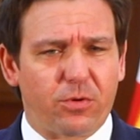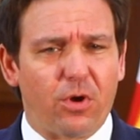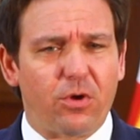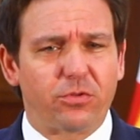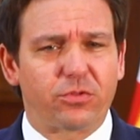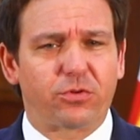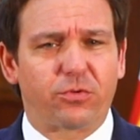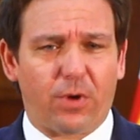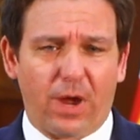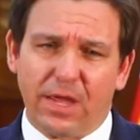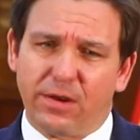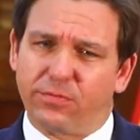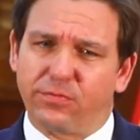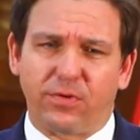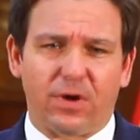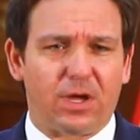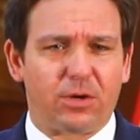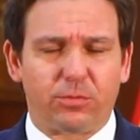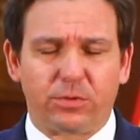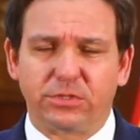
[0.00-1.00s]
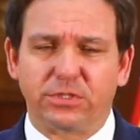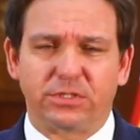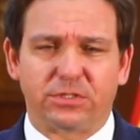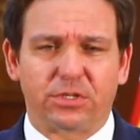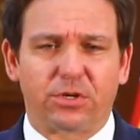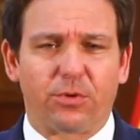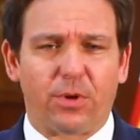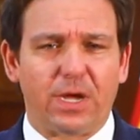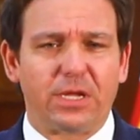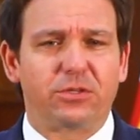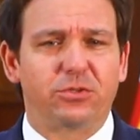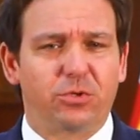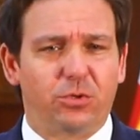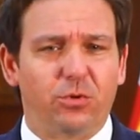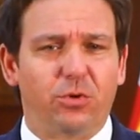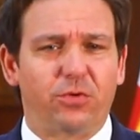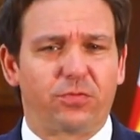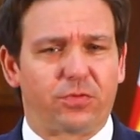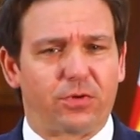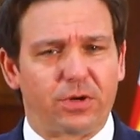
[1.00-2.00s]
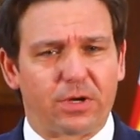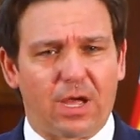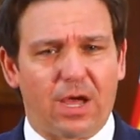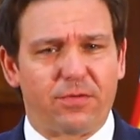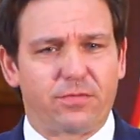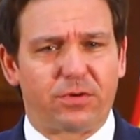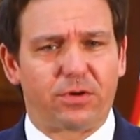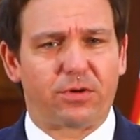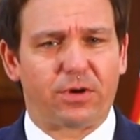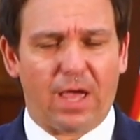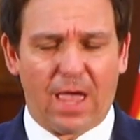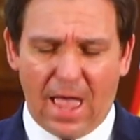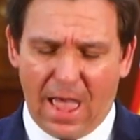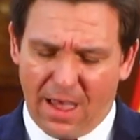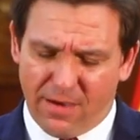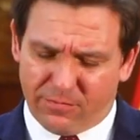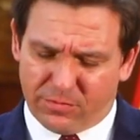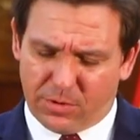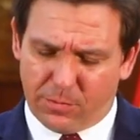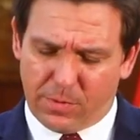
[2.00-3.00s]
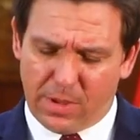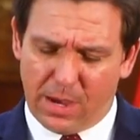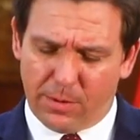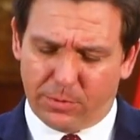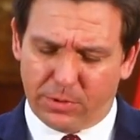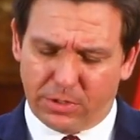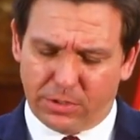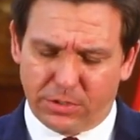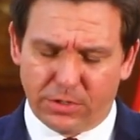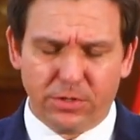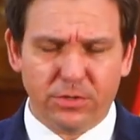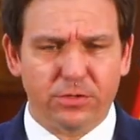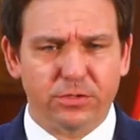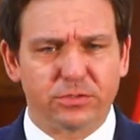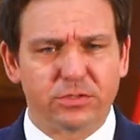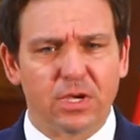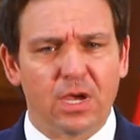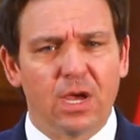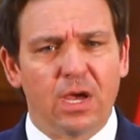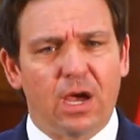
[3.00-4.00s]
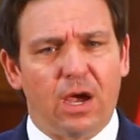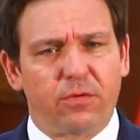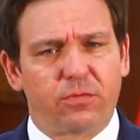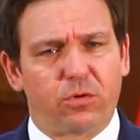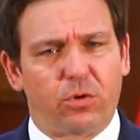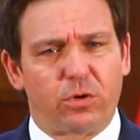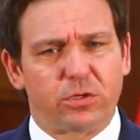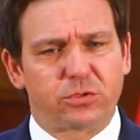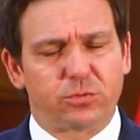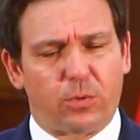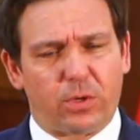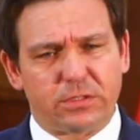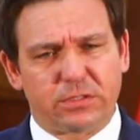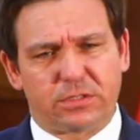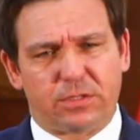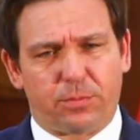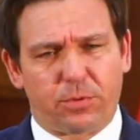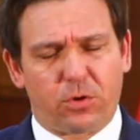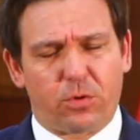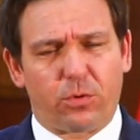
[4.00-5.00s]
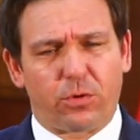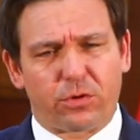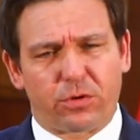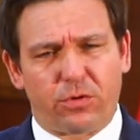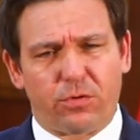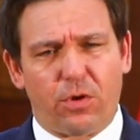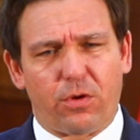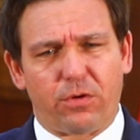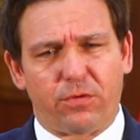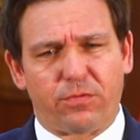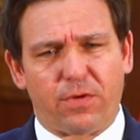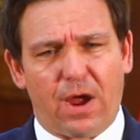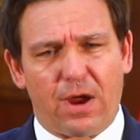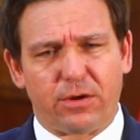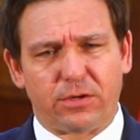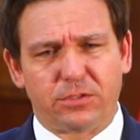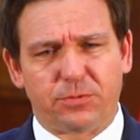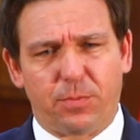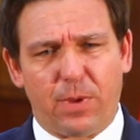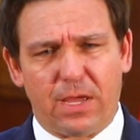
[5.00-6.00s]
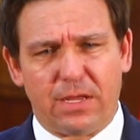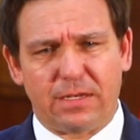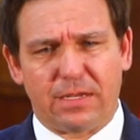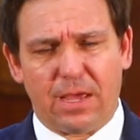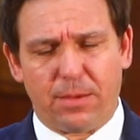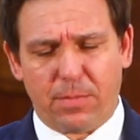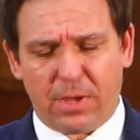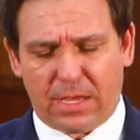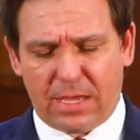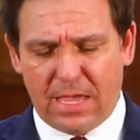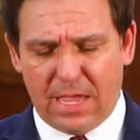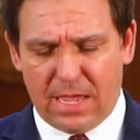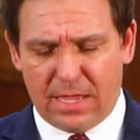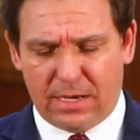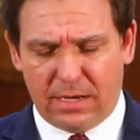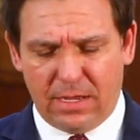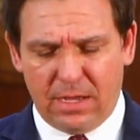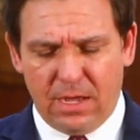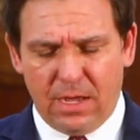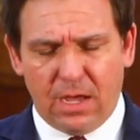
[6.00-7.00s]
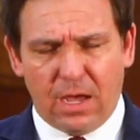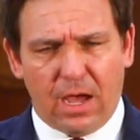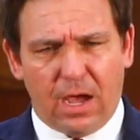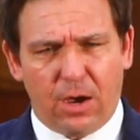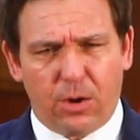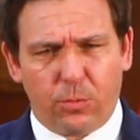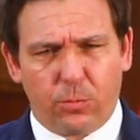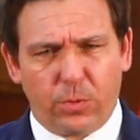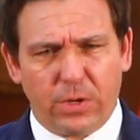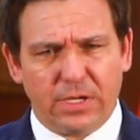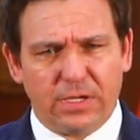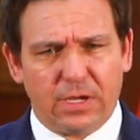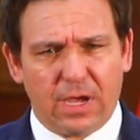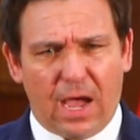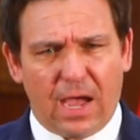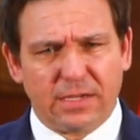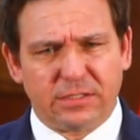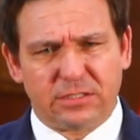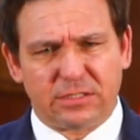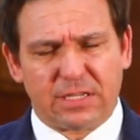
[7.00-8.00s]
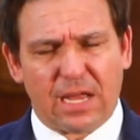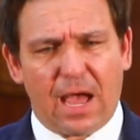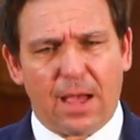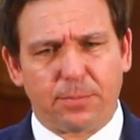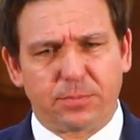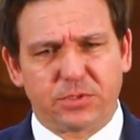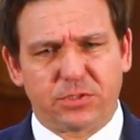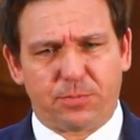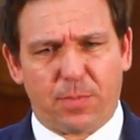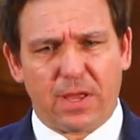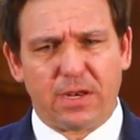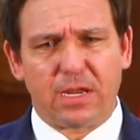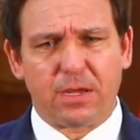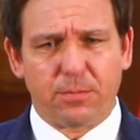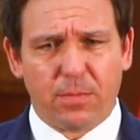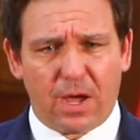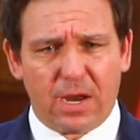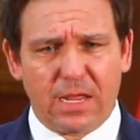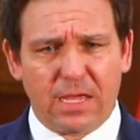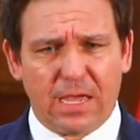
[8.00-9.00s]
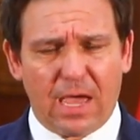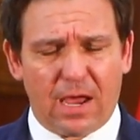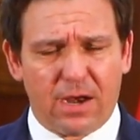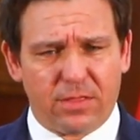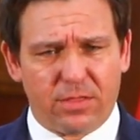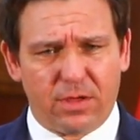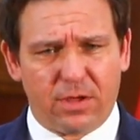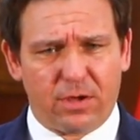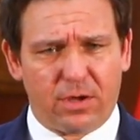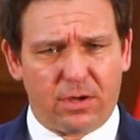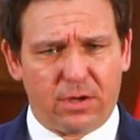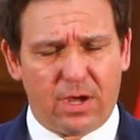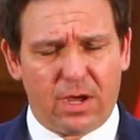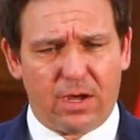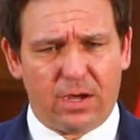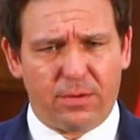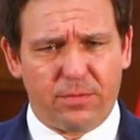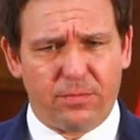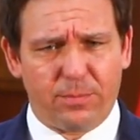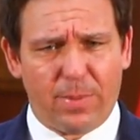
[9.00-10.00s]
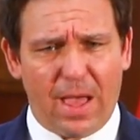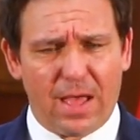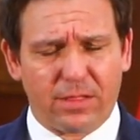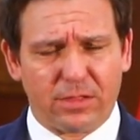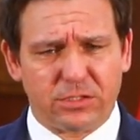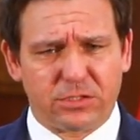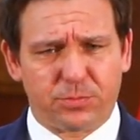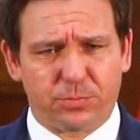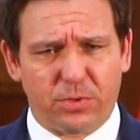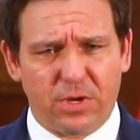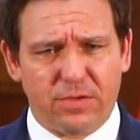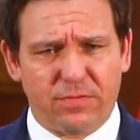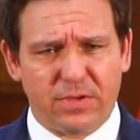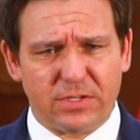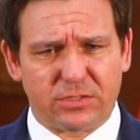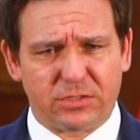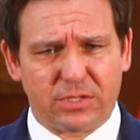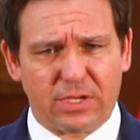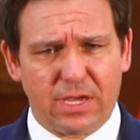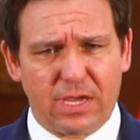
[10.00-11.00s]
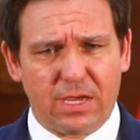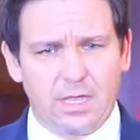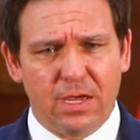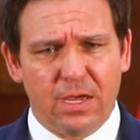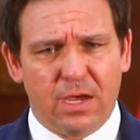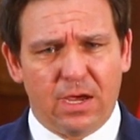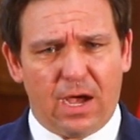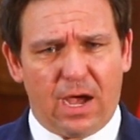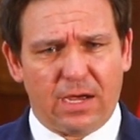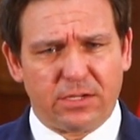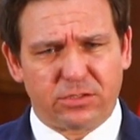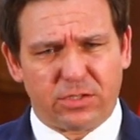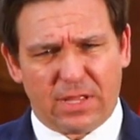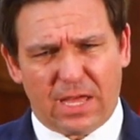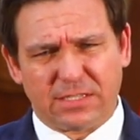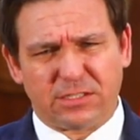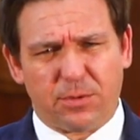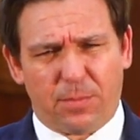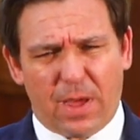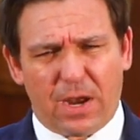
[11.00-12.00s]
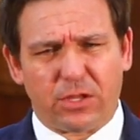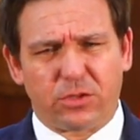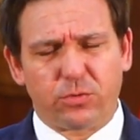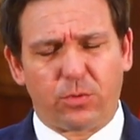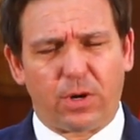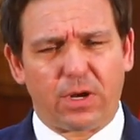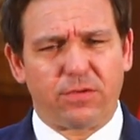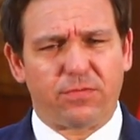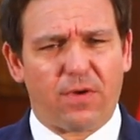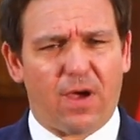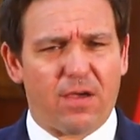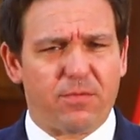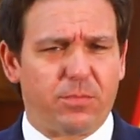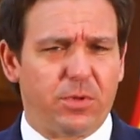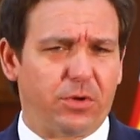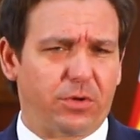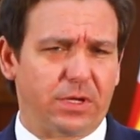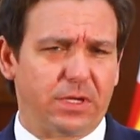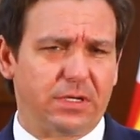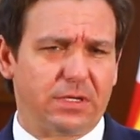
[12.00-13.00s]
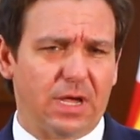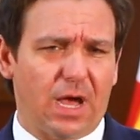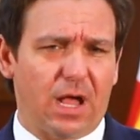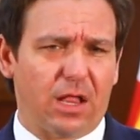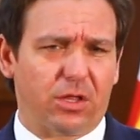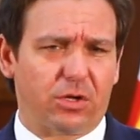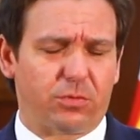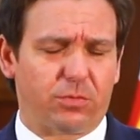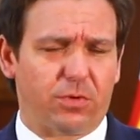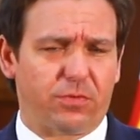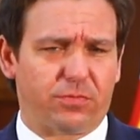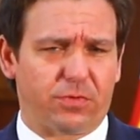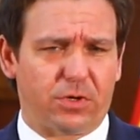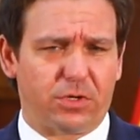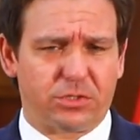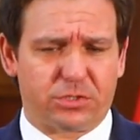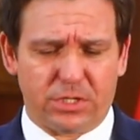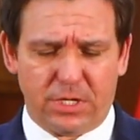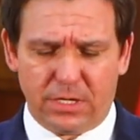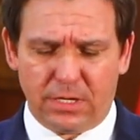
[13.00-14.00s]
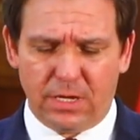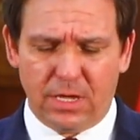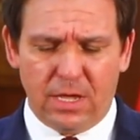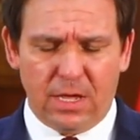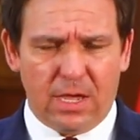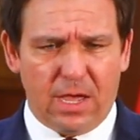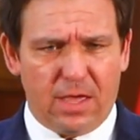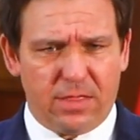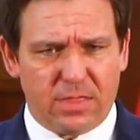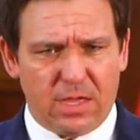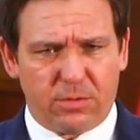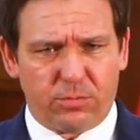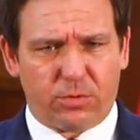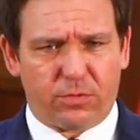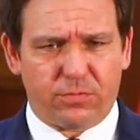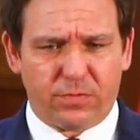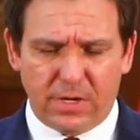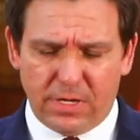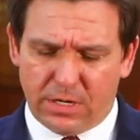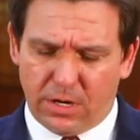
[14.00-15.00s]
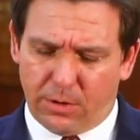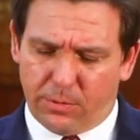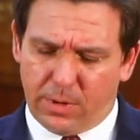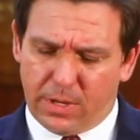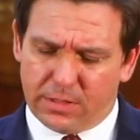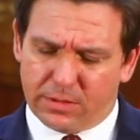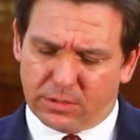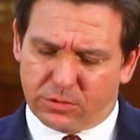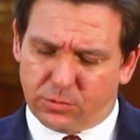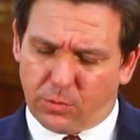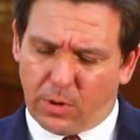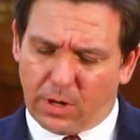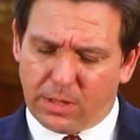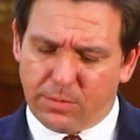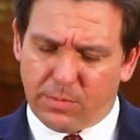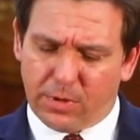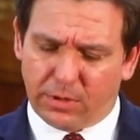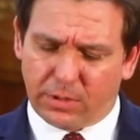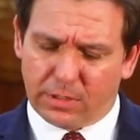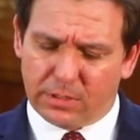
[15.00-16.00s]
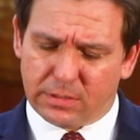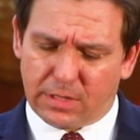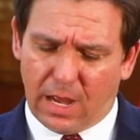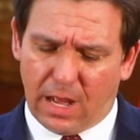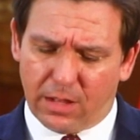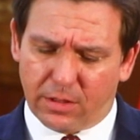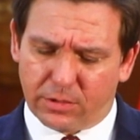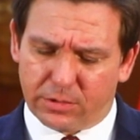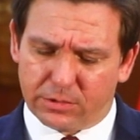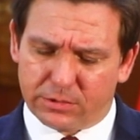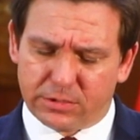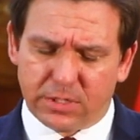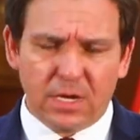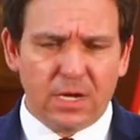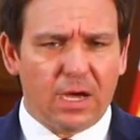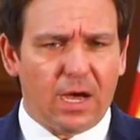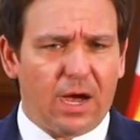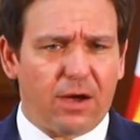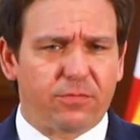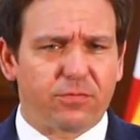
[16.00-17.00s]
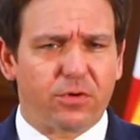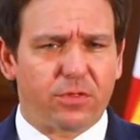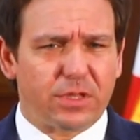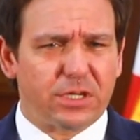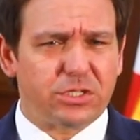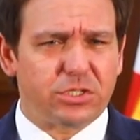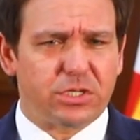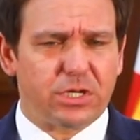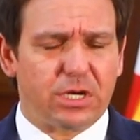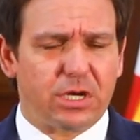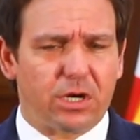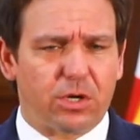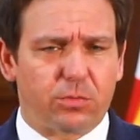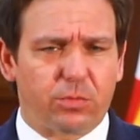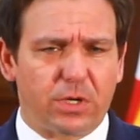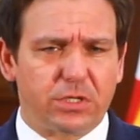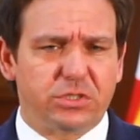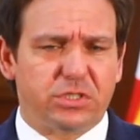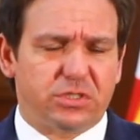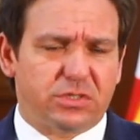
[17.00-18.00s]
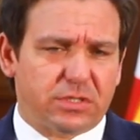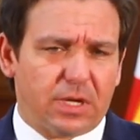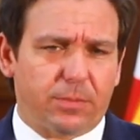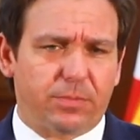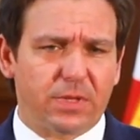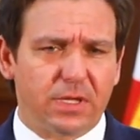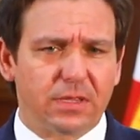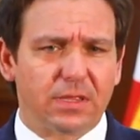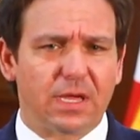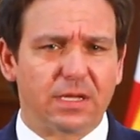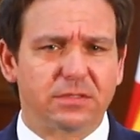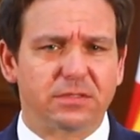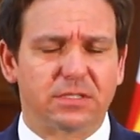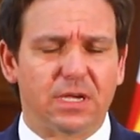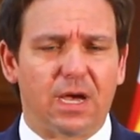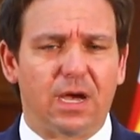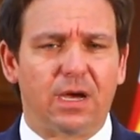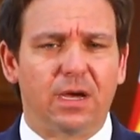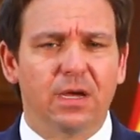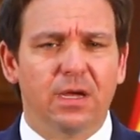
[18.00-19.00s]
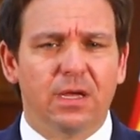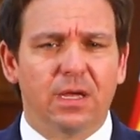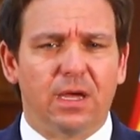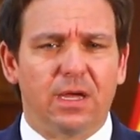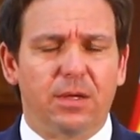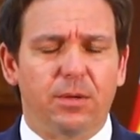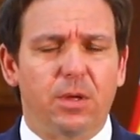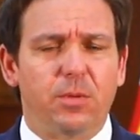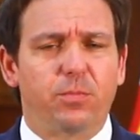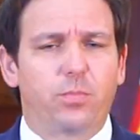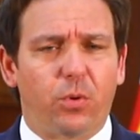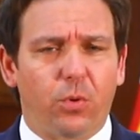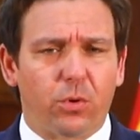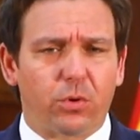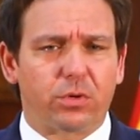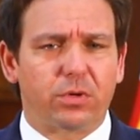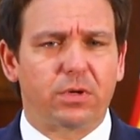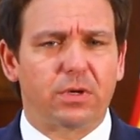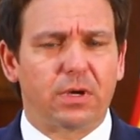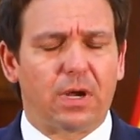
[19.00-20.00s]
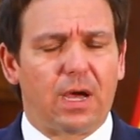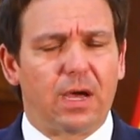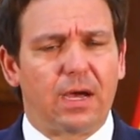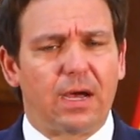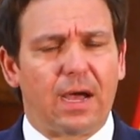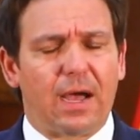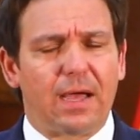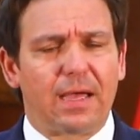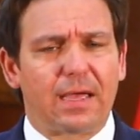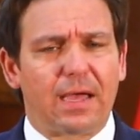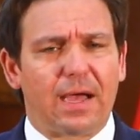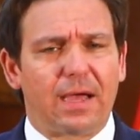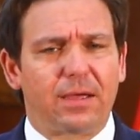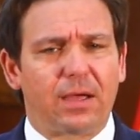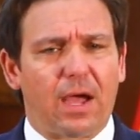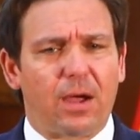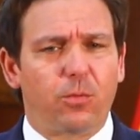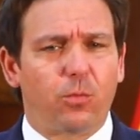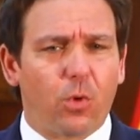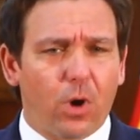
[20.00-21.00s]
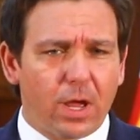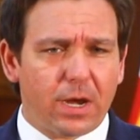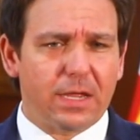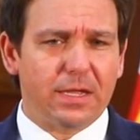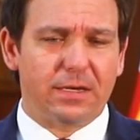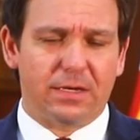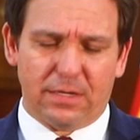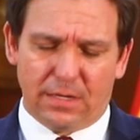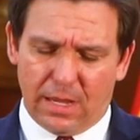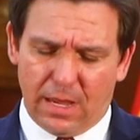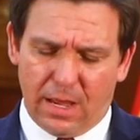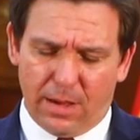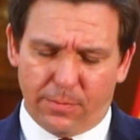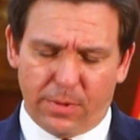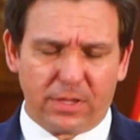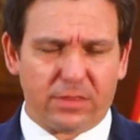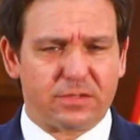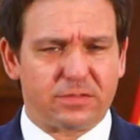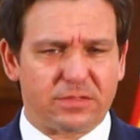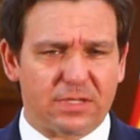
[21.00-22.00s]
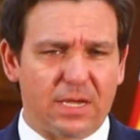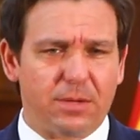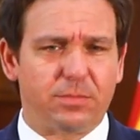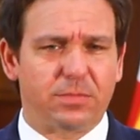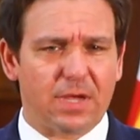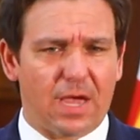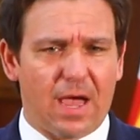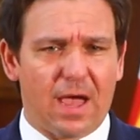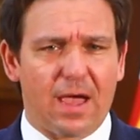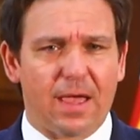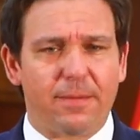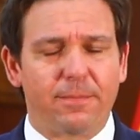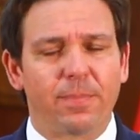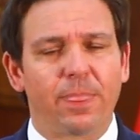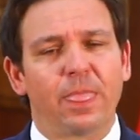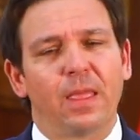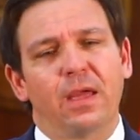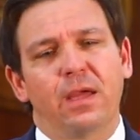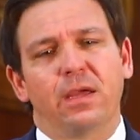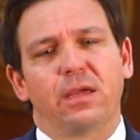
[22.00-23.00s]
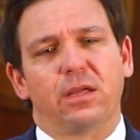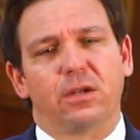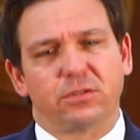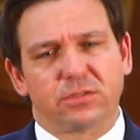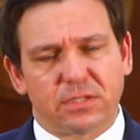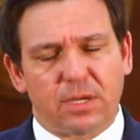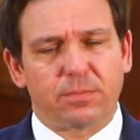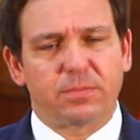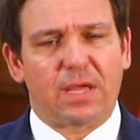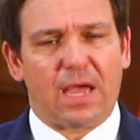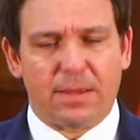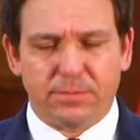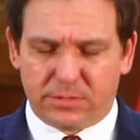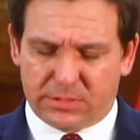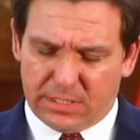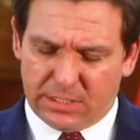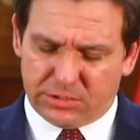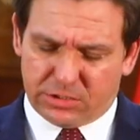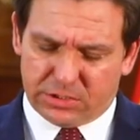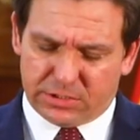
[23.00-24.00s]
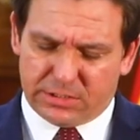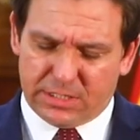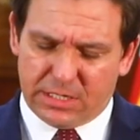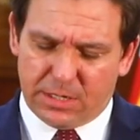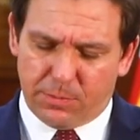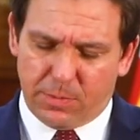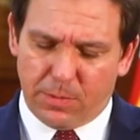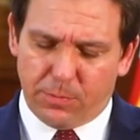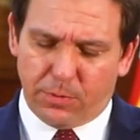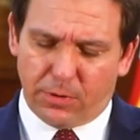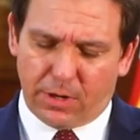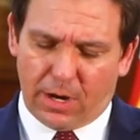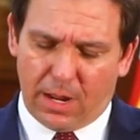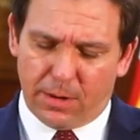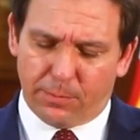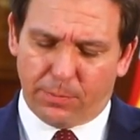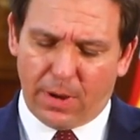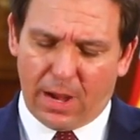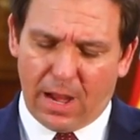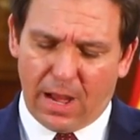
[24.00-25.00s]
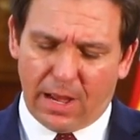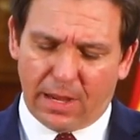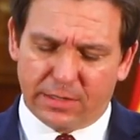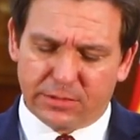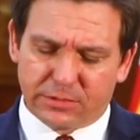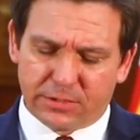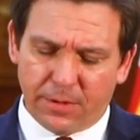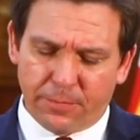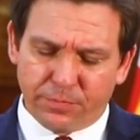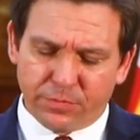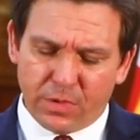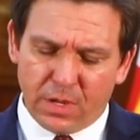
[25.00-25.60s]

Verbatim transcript: Growth Grant Fund, which is a great tool for a governor to have to be able to use. Of course, once the coronavirus pandemic hit, uh, we, I stopped spending money out of the uh, uh balance previously, uh, so that's about a $25 million reversion, and then we're vetoing the $20 million uh, for this year, which is something that's uh, important. I, I, I, want it, but at the same time, you know, sometimes things just need to be put on pause.